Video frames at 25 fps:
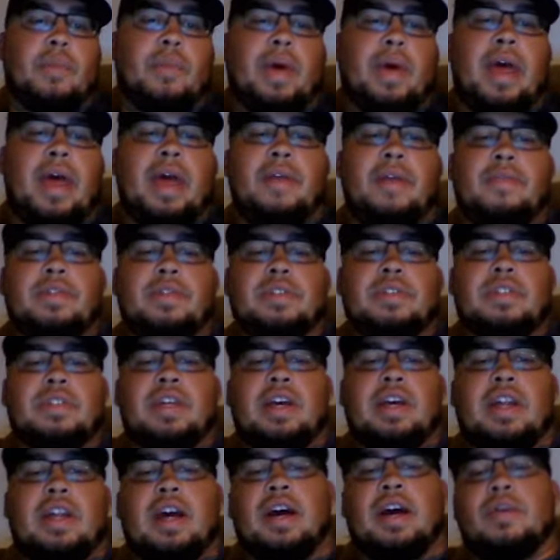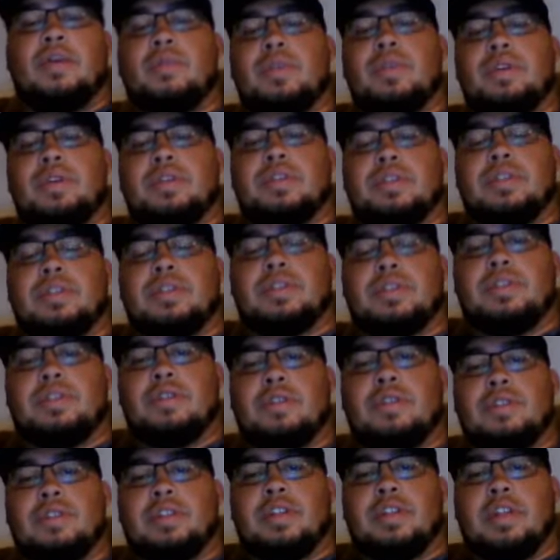the behaviors that I wish the
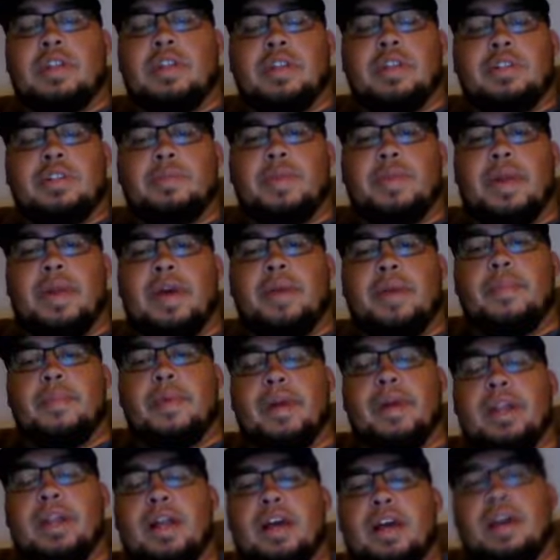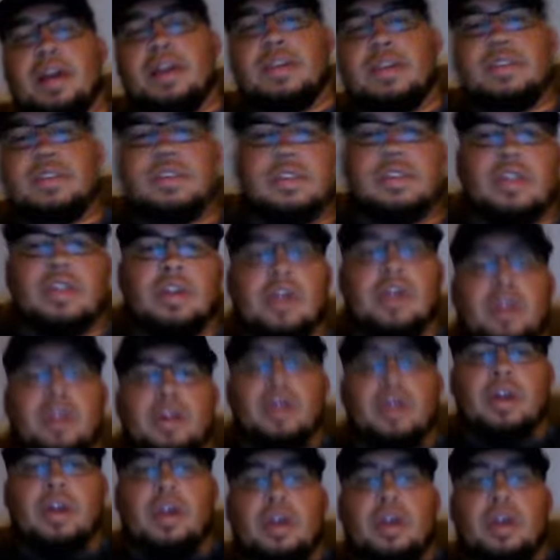students to display in my class.